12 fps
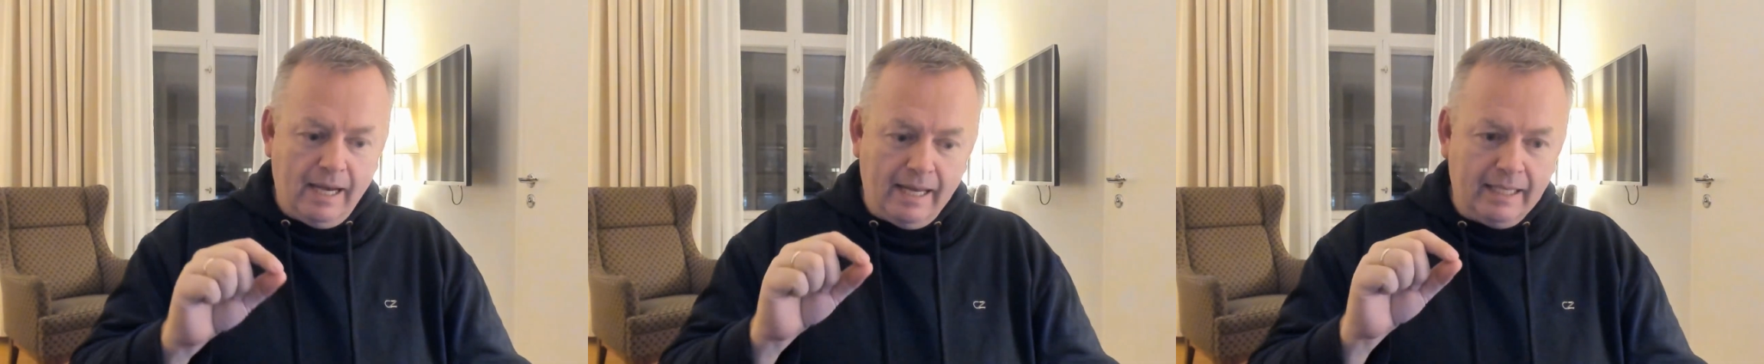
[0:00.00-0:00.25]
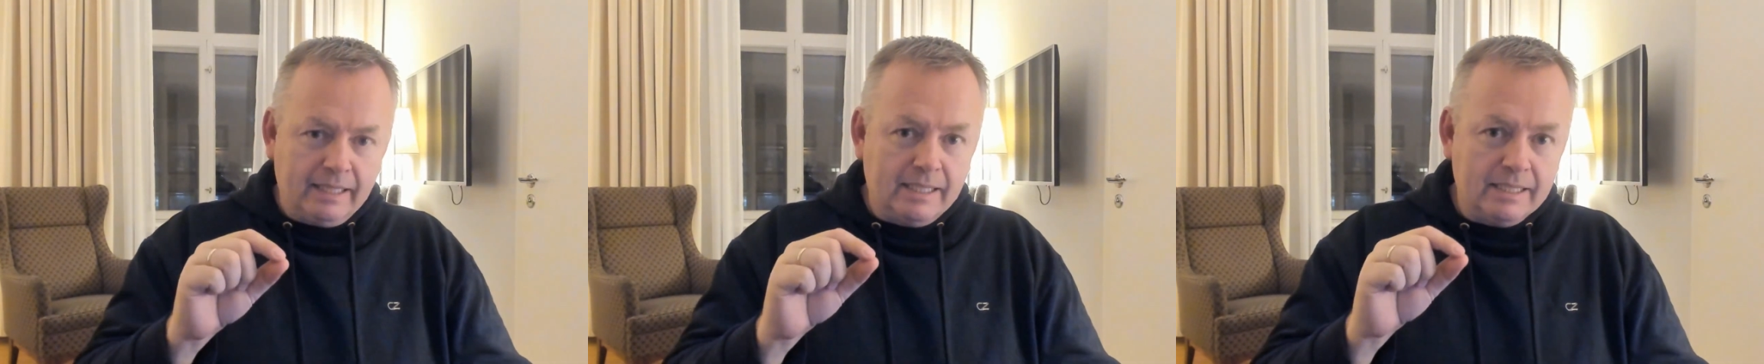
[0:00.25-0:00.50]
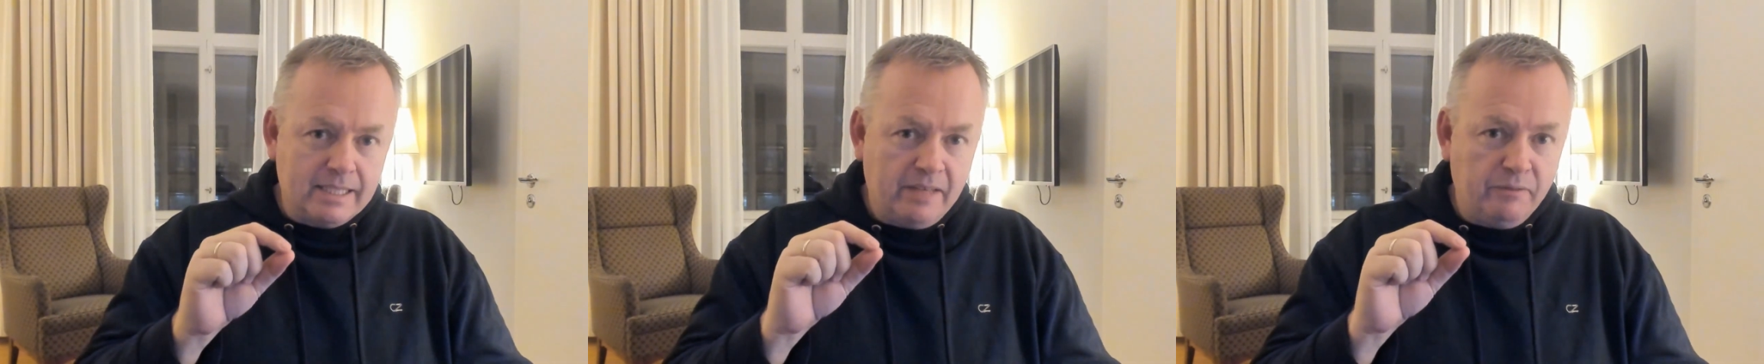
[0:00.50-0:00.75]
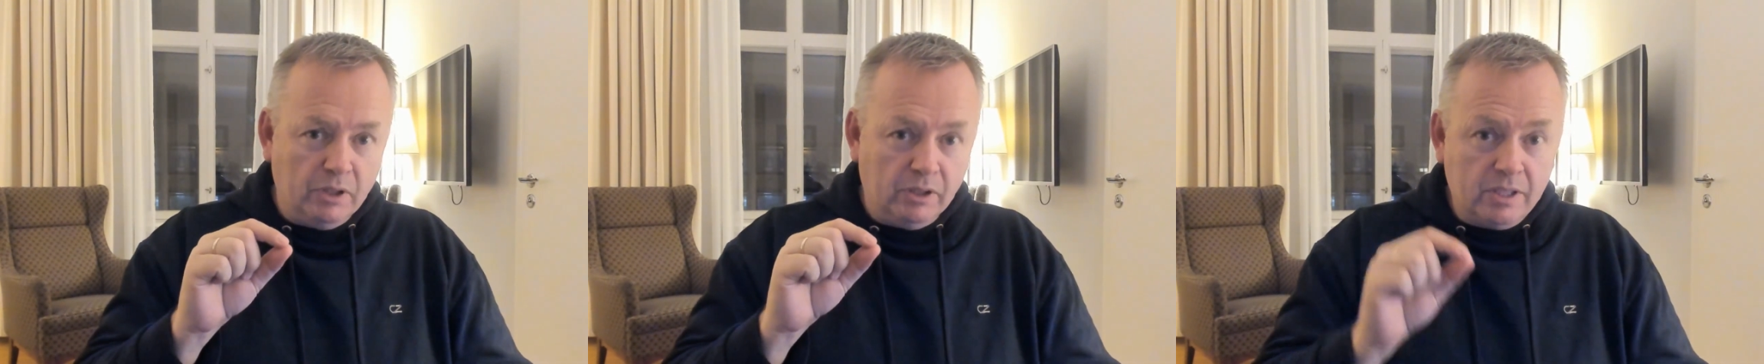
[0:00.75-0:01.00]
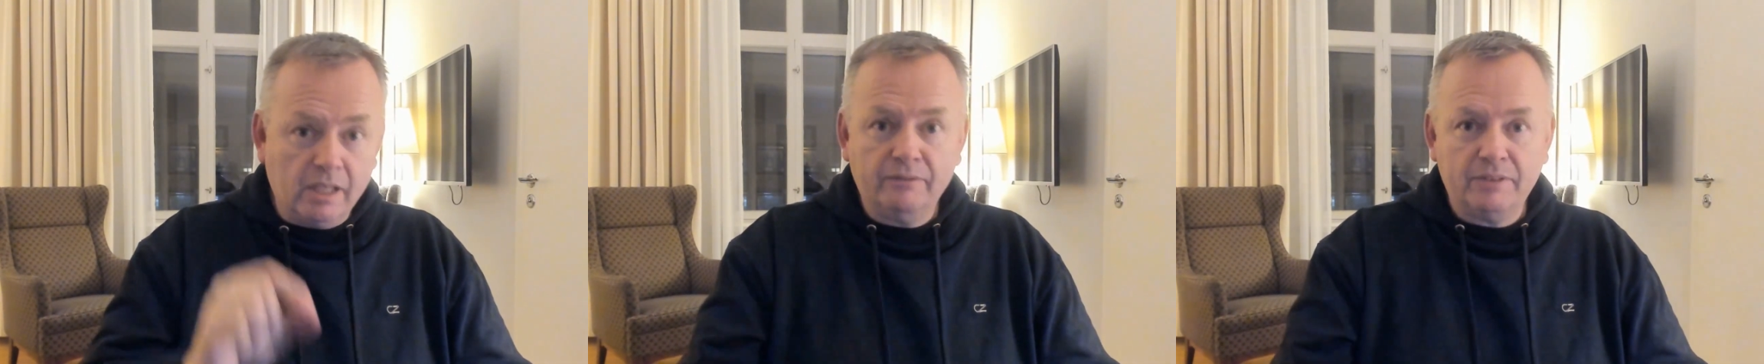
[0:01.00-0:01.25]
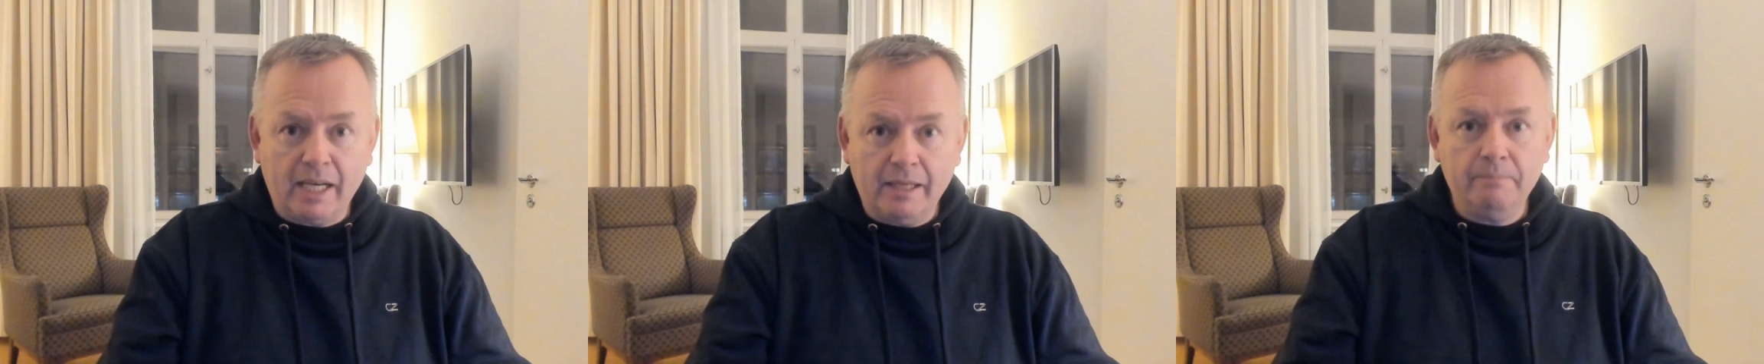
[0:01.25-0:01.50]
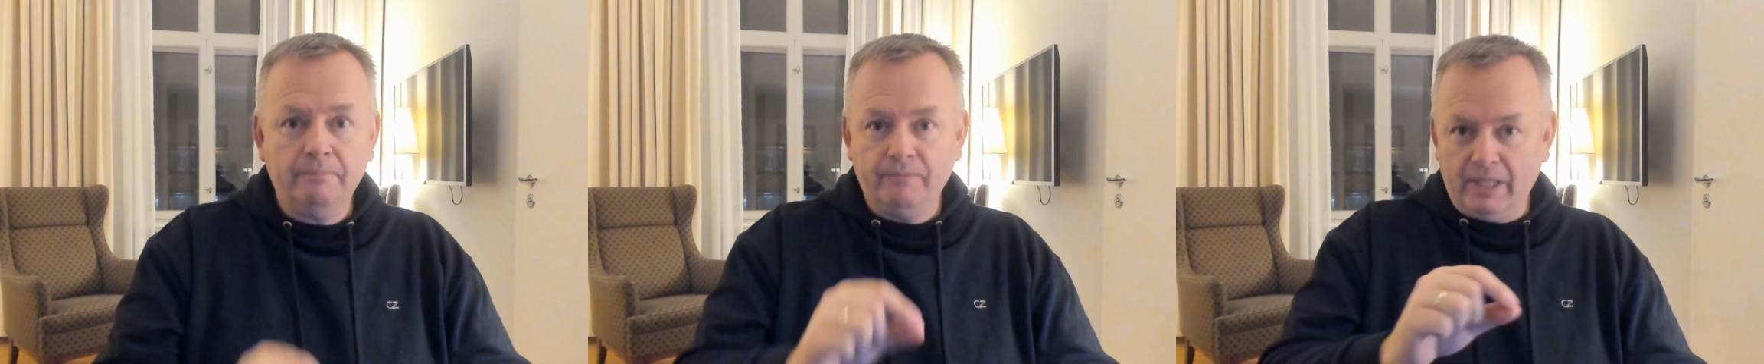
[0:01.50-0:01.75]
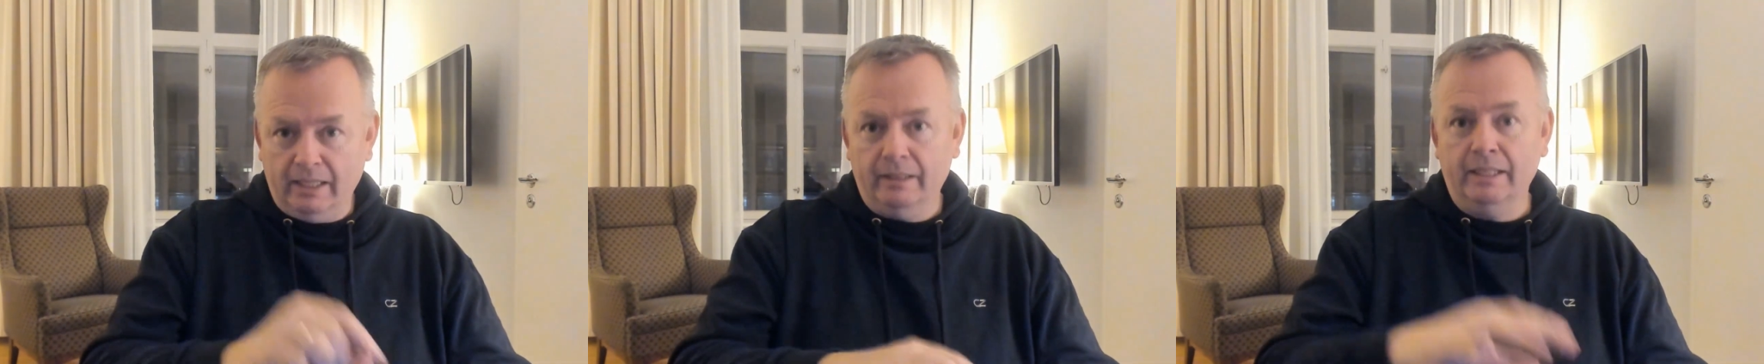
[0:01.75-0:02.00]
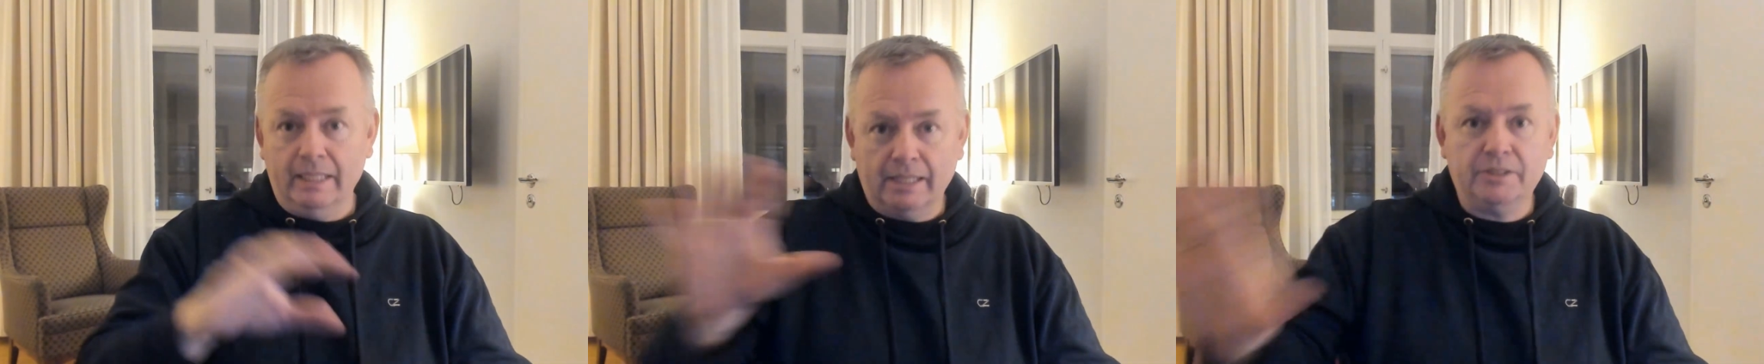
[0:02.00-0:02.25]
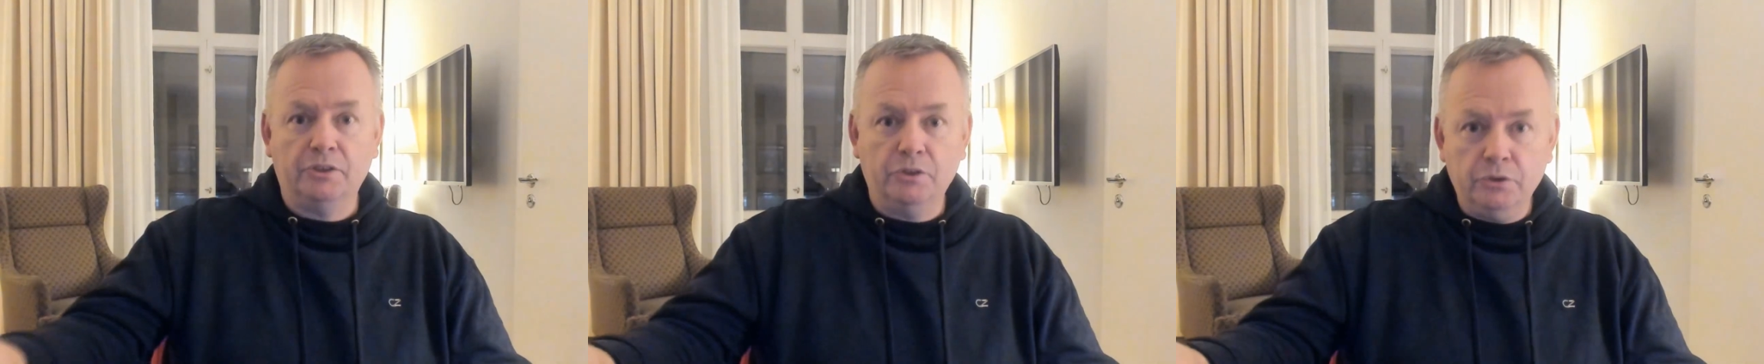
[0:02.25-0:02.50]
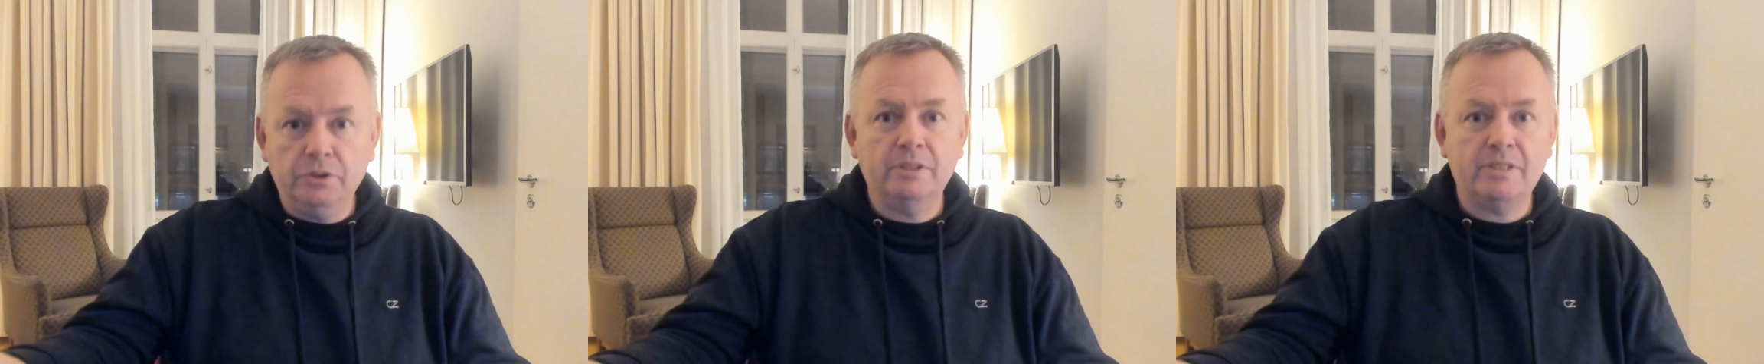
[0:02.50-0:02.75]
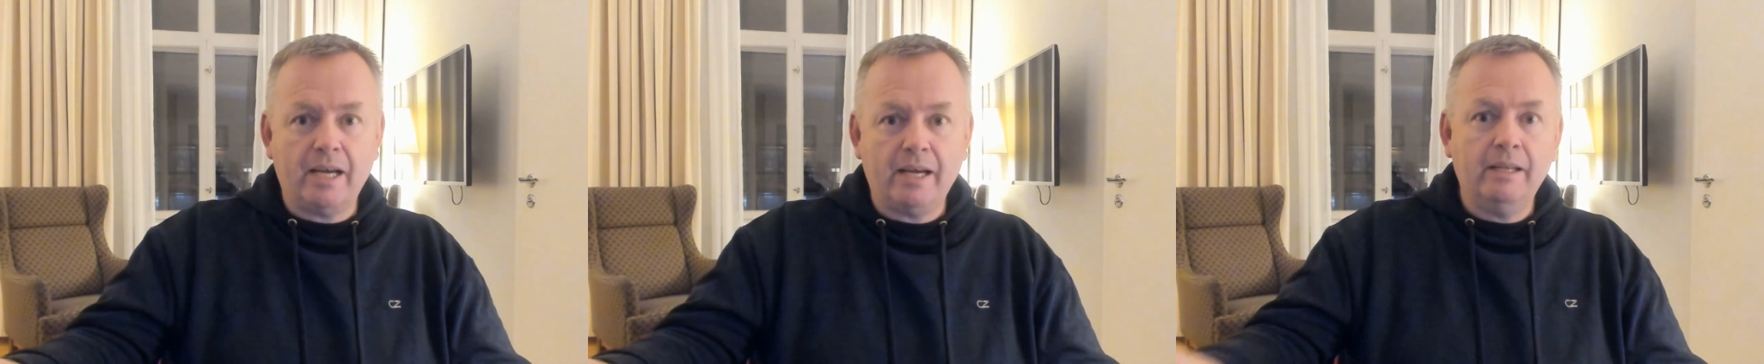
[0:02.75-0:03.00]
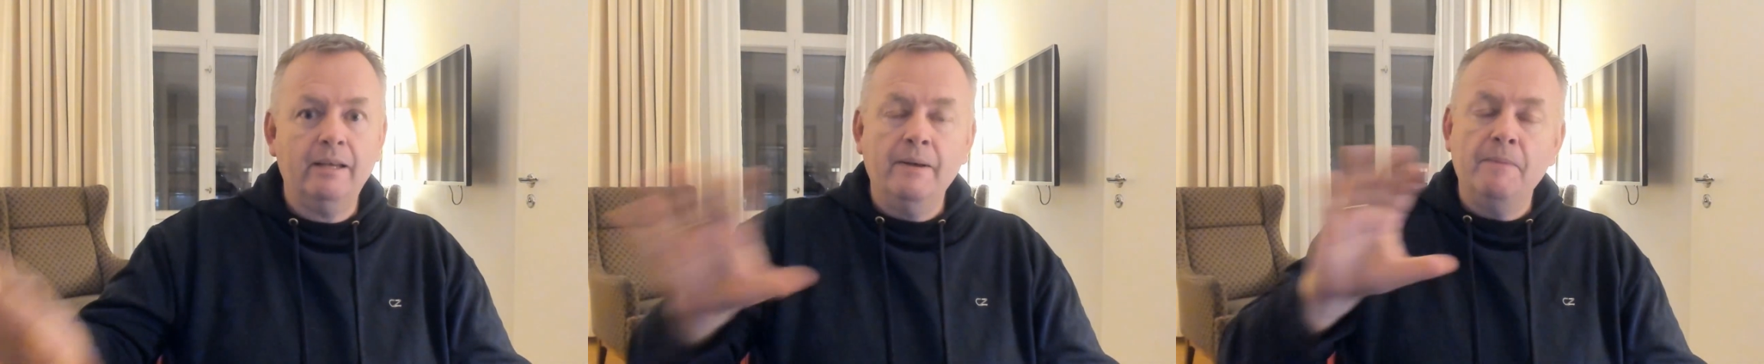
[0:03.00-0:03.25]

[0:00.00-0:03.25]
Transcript: and it can save you a ton of time in the execution side,